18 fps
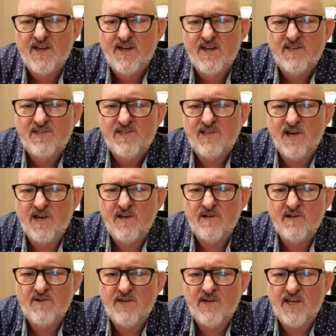
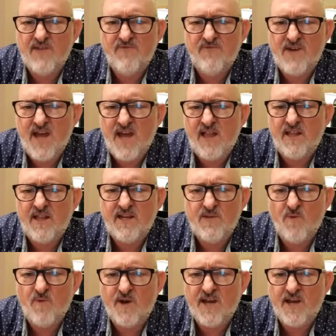So in reality,
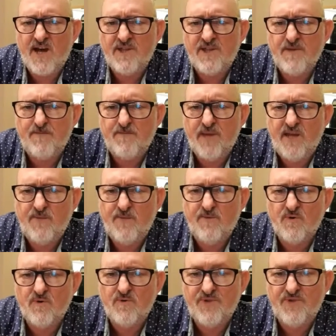what other
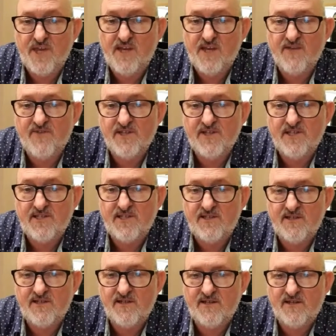people think of us
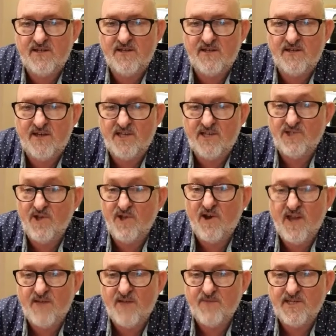is
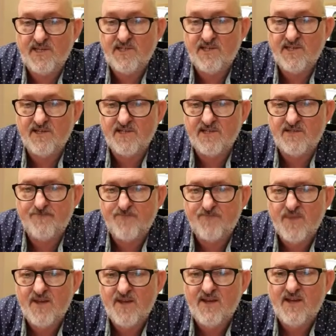not our business.
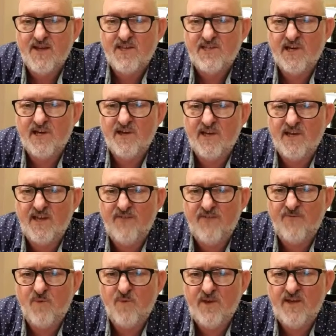So
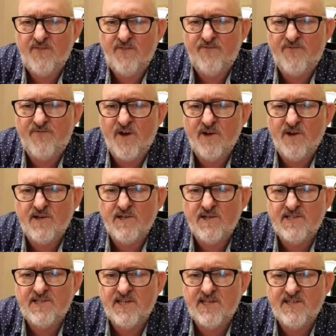if we
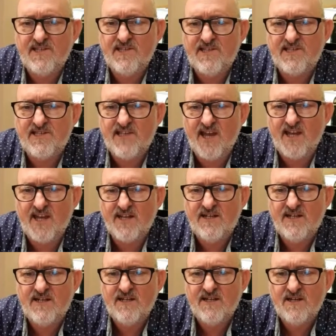focus instead
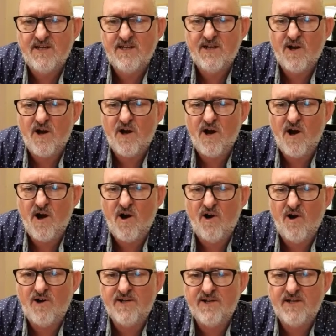
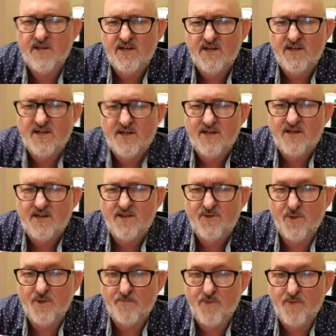on
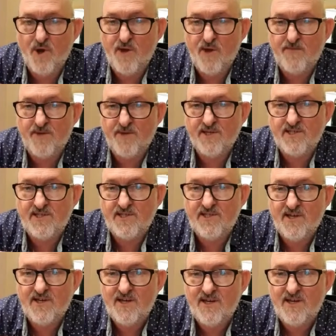the purpose,
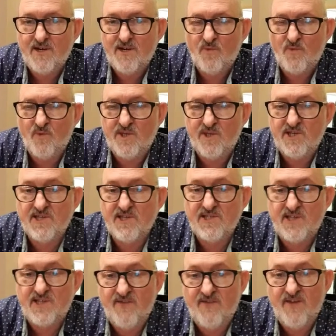which is
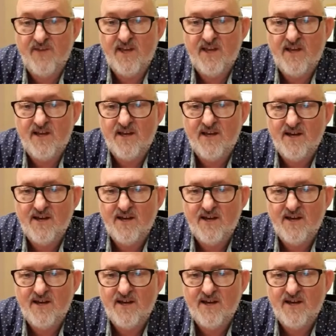giving